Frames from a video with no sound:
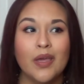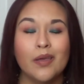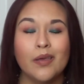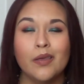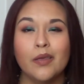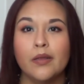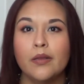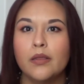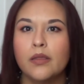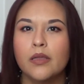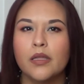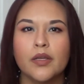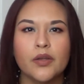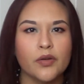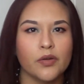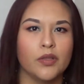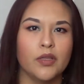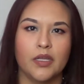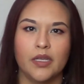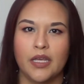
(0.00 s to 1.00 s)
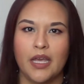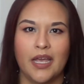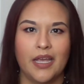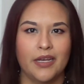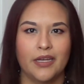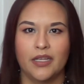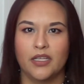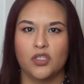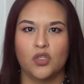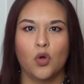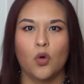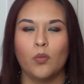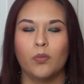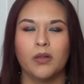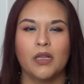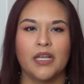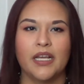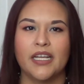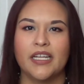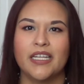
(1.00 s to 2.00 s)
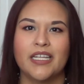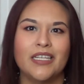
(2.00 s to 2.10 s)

He literally ate his whole plate.